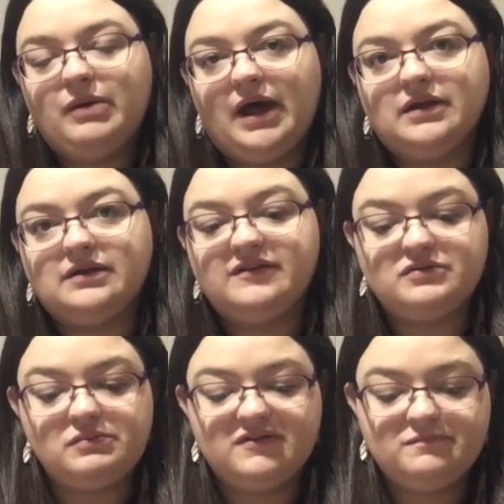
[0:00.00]
and this one
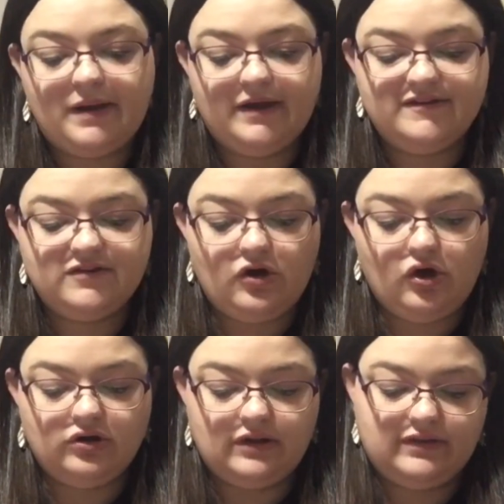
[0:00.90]
was based
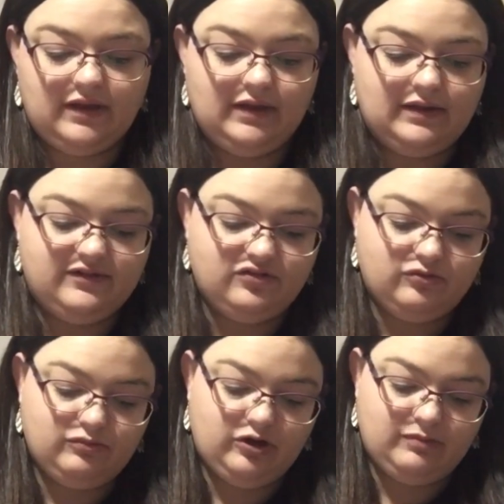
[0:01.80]
on the Little
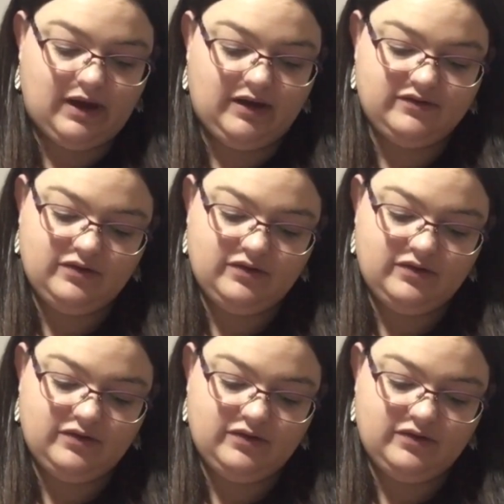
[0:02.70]
Mermaid.